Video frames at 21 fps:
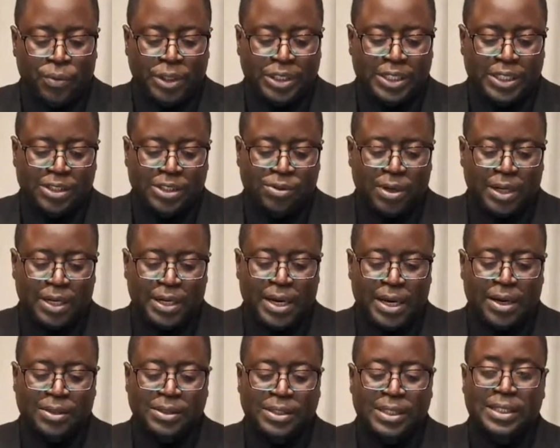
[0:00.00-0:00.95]
wishes to
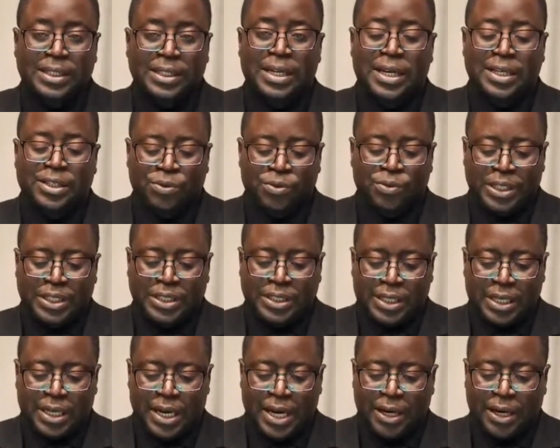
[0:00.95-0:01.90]
announce that it has
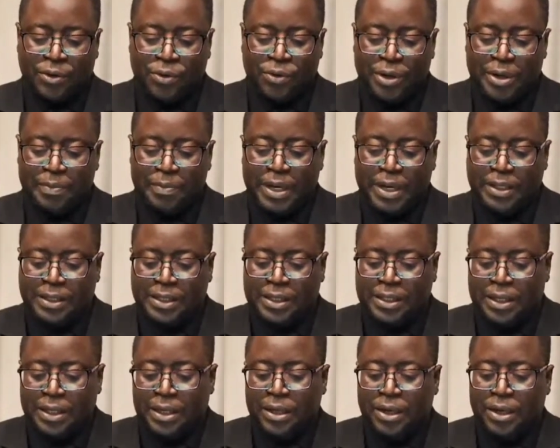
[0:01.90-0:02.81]
reached agreement